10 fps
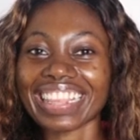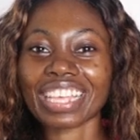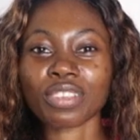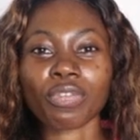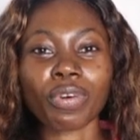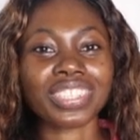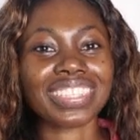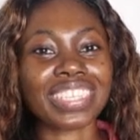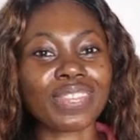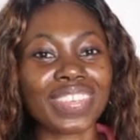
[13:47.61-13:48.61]
Thank you for
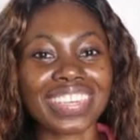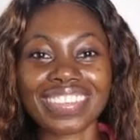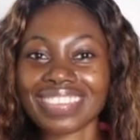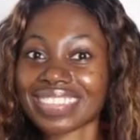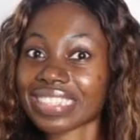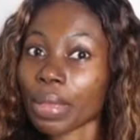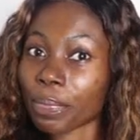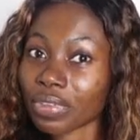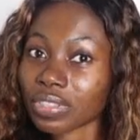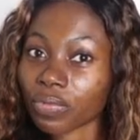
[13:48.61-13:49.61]
watching this video.
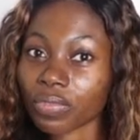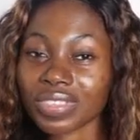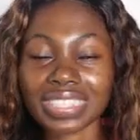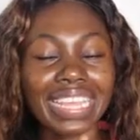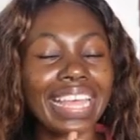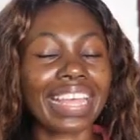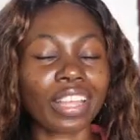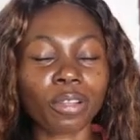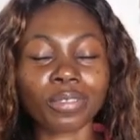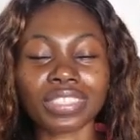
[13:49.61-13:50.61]
Stay beautiful,
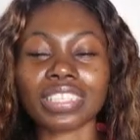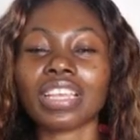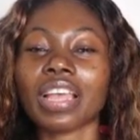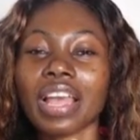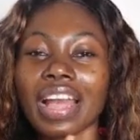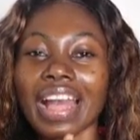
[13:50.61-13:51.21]
stay healthy,